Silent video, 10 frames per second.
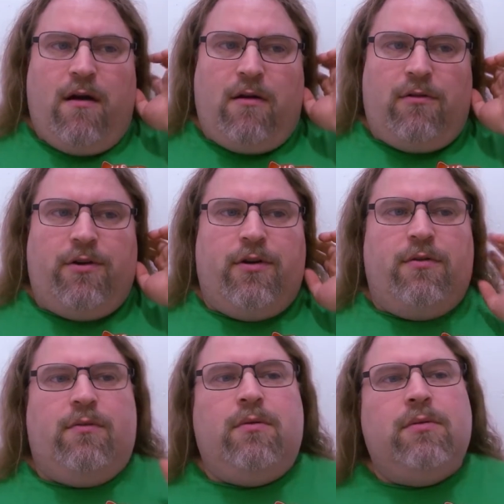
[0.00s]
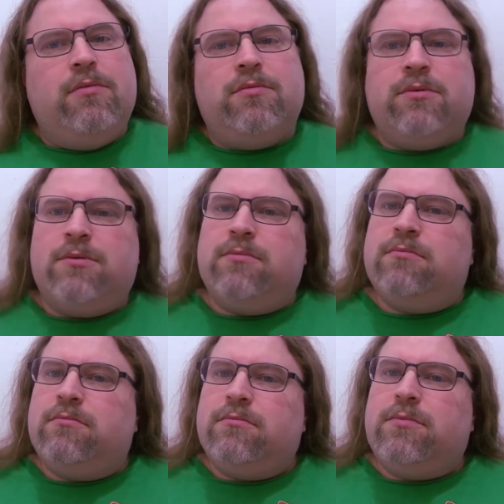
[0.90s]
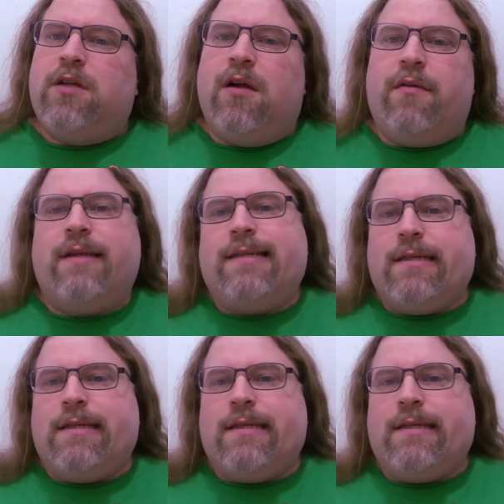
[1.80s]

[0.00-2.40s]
Although, that's